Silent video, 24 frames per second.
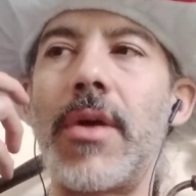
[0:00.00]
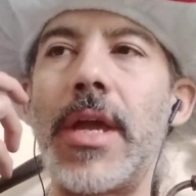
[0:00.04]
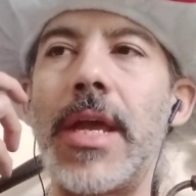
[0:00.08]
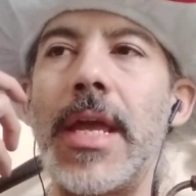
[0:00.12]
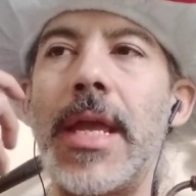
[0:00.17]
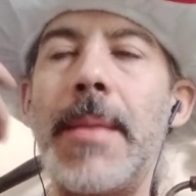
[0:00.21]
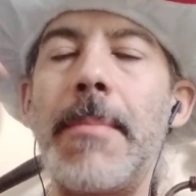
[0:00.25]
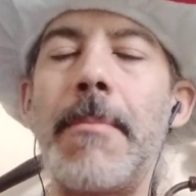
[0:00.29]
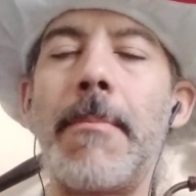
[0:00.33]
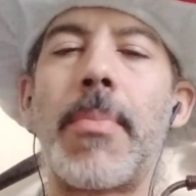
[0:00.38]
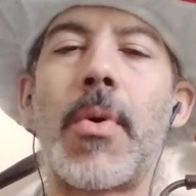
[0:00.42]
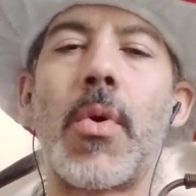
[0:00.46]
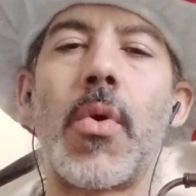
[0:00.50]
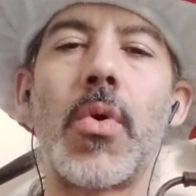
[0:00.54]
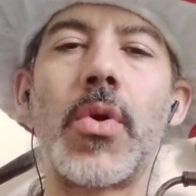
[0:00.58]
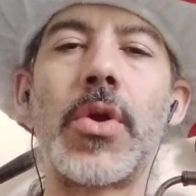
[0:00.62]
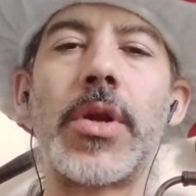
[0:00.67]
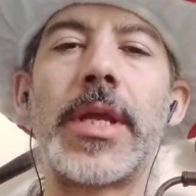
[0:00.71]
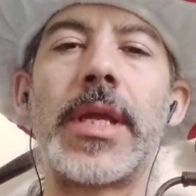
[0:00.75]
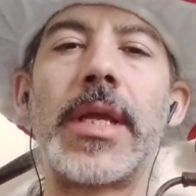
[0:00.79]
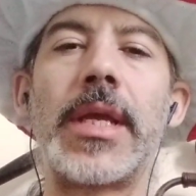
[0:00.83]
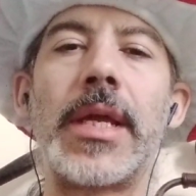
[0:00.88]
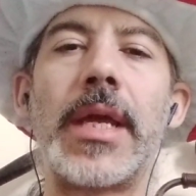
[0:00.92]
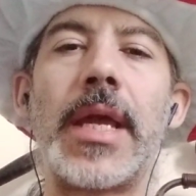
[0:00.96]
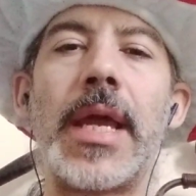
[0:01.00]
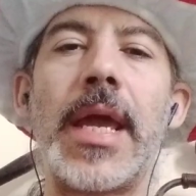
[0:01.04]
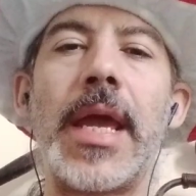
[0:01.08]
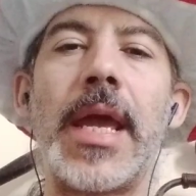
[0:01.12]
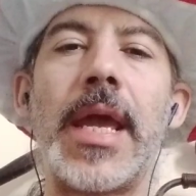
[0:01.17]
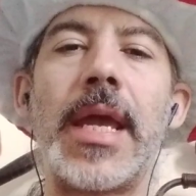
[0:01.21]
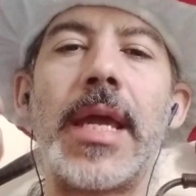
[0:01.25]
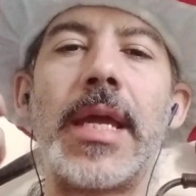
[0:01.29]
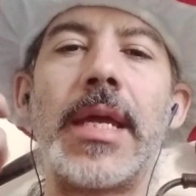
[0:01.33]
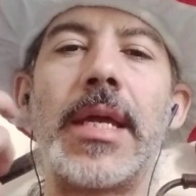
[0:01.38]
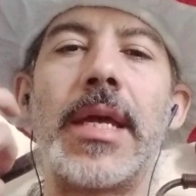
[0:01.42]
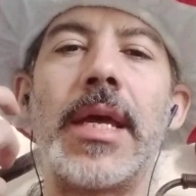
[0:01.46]
importing
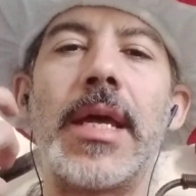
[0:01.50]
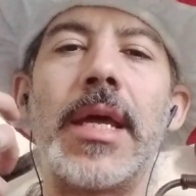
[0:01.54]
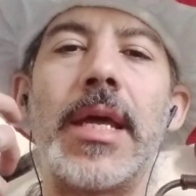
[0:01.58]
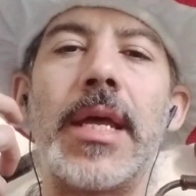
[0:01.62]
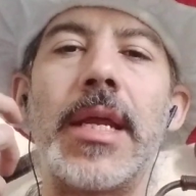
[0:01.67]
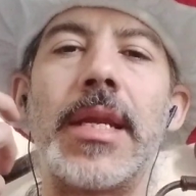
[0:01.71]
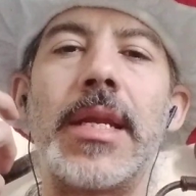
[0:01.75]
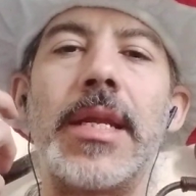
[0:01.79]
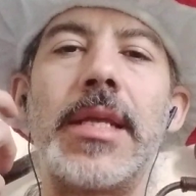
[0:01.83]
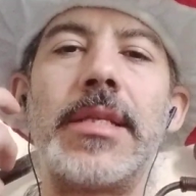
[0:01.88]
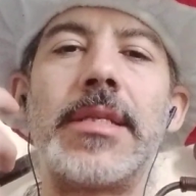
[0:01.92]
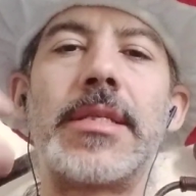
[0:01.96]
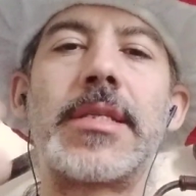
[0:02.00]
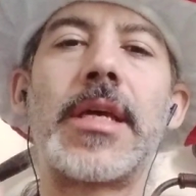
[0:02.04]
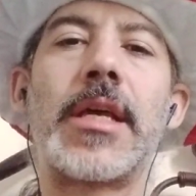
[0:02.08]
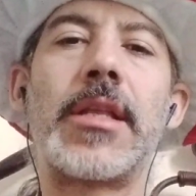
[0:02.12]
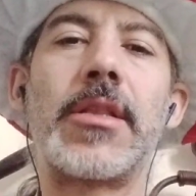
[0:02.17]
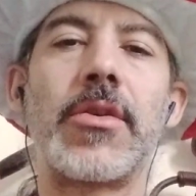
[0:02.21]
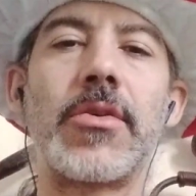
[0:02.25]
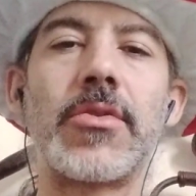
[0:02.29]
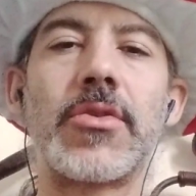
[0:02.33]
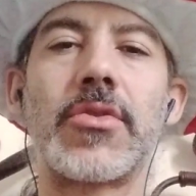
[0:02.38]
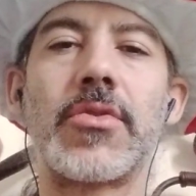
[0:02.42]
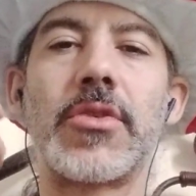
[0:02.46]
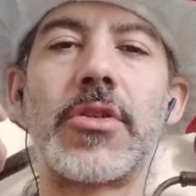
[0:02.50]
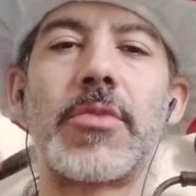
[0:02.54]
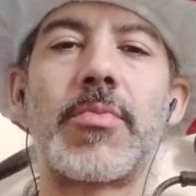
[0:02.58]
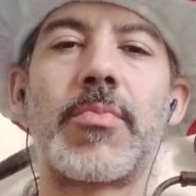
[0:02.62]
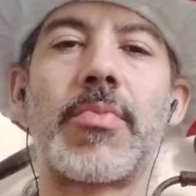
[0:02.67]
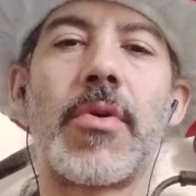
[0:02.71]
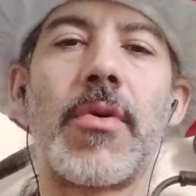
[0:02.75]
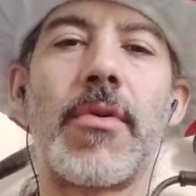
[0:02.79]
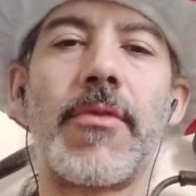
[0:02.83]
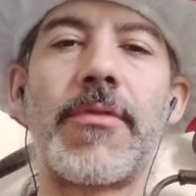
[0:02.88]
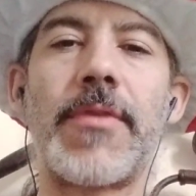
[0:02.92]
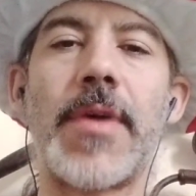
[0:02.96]
a Nintendo Switch
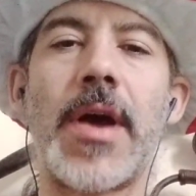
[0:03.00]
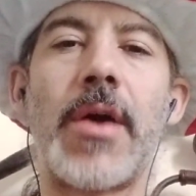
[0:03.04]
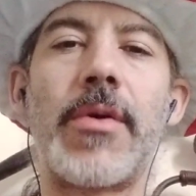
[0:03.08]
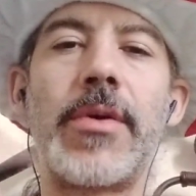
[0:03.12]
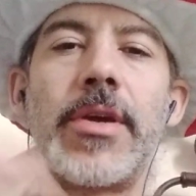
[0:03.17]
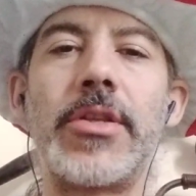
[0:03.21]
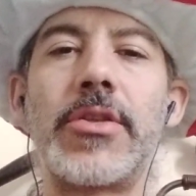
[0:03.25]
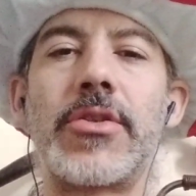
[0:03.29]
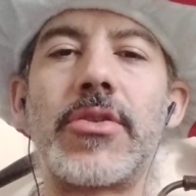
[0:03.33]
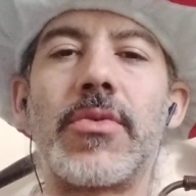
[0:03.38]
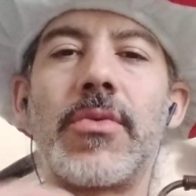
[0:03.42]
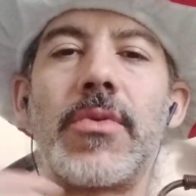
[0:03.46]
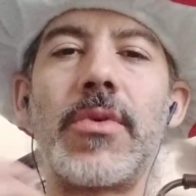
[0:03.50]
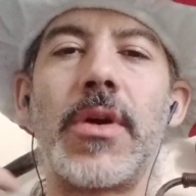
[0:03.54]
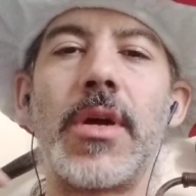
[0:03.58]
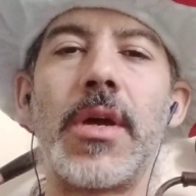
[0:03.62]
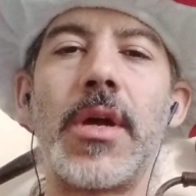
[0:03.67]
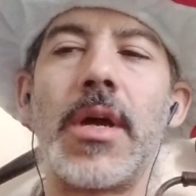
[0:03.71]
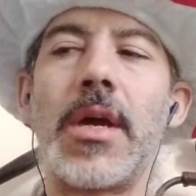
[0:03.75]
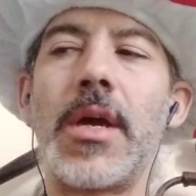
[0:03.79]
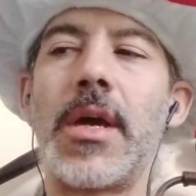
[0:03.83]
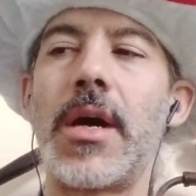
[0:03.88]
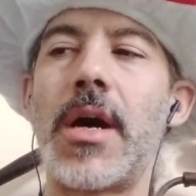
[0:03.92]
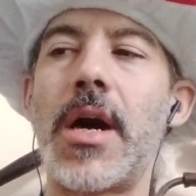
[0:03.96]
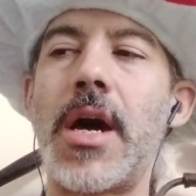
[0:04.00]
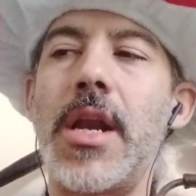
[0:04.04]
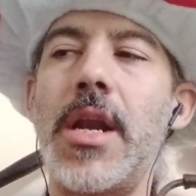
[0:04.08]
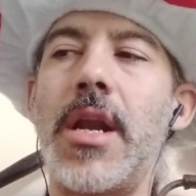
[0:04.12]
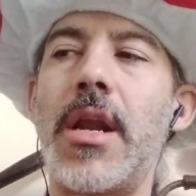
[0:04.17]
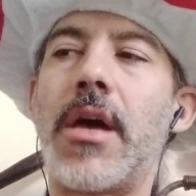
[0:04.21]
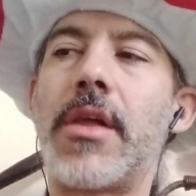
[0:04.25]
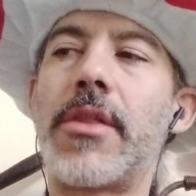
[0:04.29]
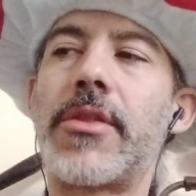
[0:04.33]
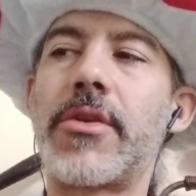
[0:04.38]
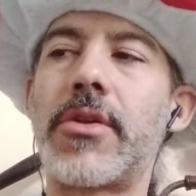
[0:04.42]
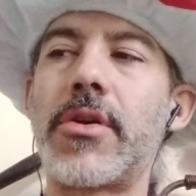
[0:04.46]
profile into
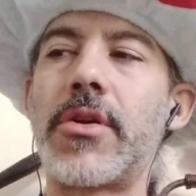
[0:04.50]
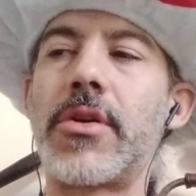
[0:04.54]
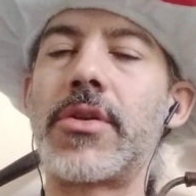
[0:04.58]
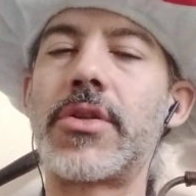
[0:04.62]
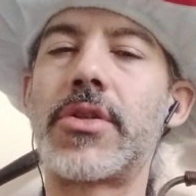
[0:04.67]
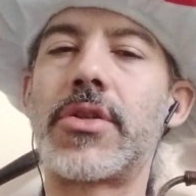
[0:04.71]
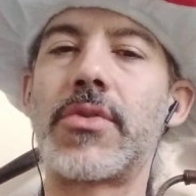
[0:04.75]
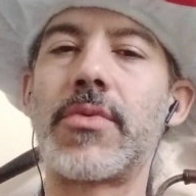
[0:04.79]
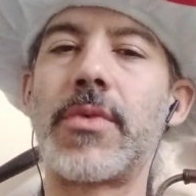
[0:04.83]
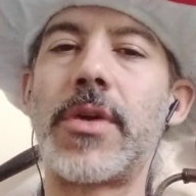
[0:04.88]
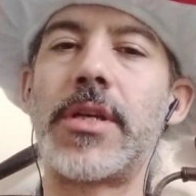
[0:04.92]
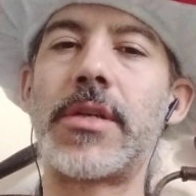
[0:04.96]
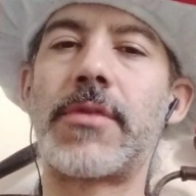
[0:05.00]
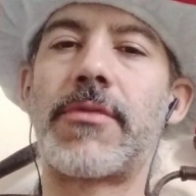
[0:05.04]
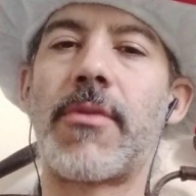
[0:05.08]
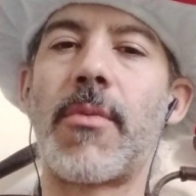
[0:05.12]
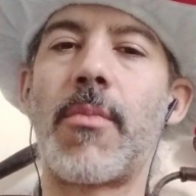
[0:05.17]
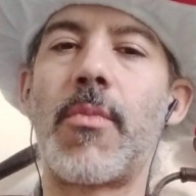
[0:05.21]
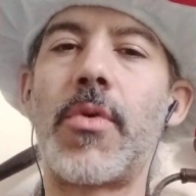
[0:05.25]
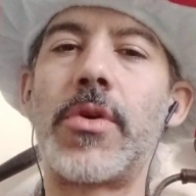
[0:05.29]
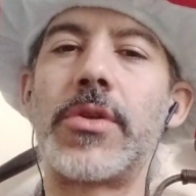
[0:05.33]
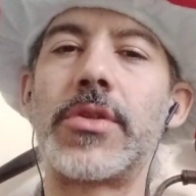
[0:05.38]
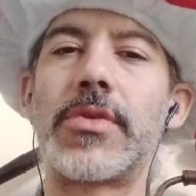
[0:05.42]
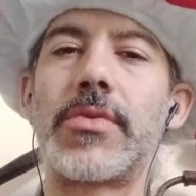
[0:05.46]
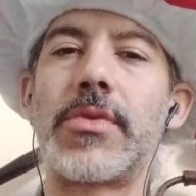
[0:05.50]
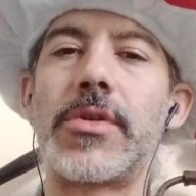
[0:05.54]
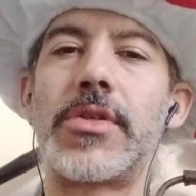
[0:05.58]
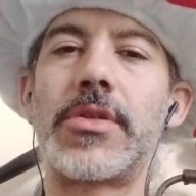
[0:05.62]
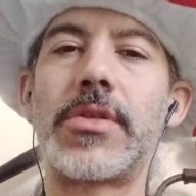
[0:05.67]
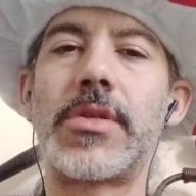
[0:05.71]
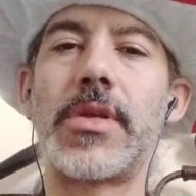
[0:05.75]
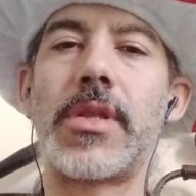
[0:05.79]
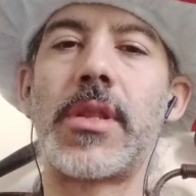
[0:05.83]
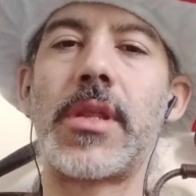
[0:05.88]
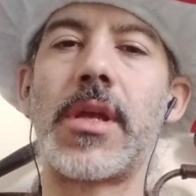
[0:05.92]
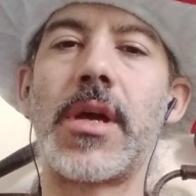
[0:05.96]
another Switch from one Switch
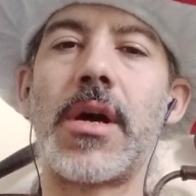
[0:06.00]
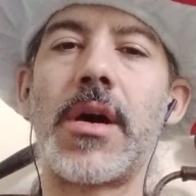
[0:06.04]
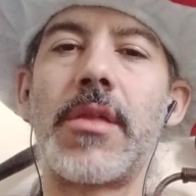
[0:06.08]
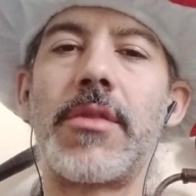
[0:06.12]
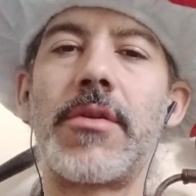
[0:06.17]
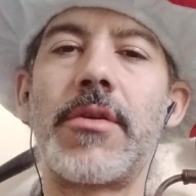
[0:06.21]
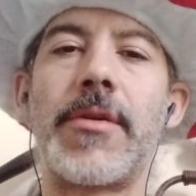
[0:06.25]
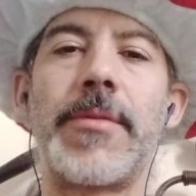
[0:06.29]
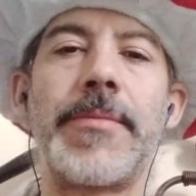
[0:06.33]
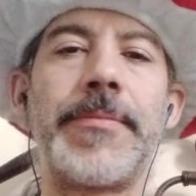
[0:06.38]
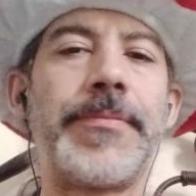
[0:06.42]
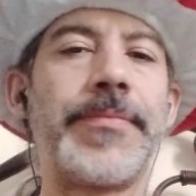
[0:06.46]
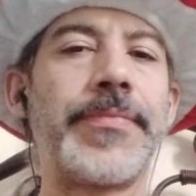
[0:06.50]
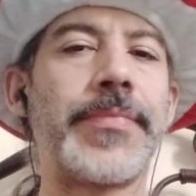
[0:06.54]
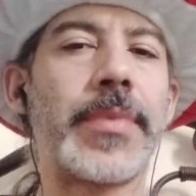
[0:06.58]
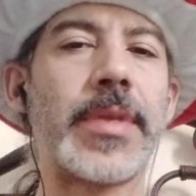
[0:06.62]
to the other,